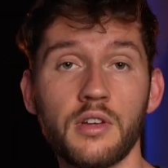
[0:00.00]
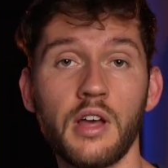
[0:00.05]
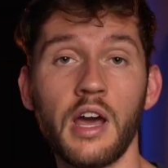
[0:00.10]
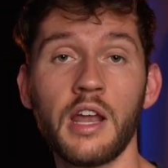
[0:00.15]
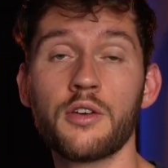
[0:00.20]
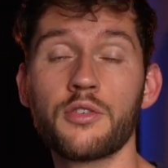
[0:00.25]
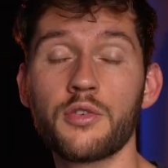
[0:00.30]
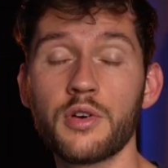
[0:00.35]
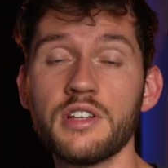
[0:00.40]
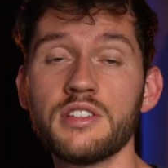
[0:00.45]
And
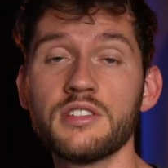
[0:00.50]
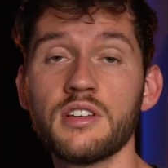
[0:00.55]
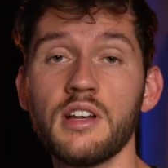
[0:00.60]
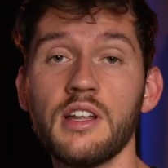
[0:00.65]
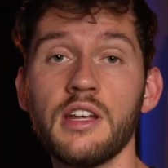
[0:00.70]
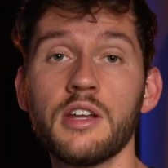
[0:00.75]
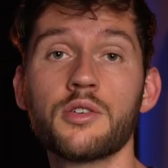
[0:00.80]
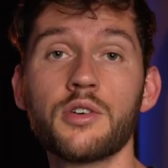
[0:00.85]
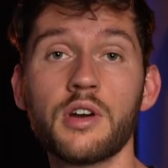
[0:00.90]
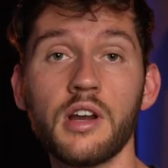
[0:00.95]
I've
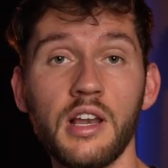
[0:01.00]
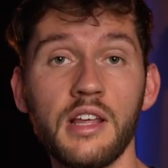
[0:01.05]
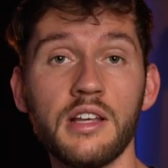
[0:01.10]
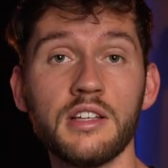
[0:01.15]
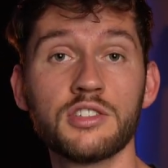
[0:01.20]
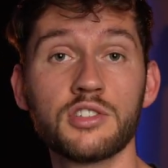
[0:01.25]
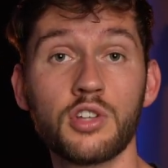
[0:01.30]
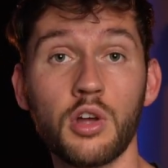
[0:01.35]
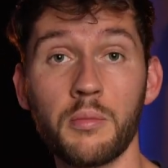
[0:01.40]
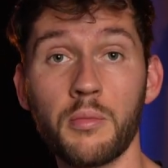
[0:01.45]
recently
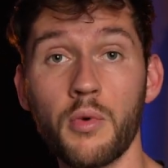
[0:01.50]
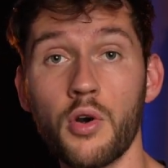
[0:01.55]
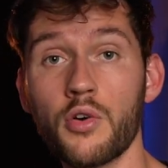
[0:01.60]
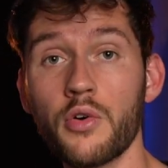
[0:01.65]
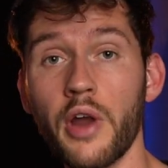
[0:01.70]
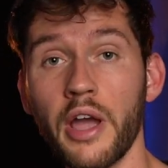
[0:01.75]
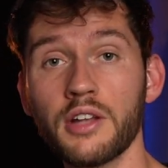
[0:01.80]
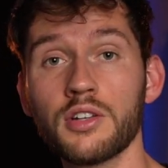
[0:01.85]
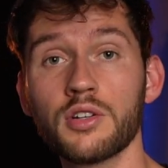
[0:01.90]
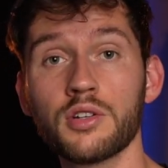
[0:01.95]
released some more
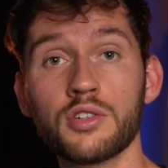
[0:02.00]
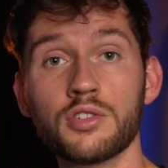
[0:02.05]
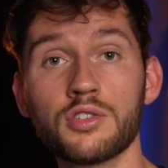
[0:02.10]
reggaeton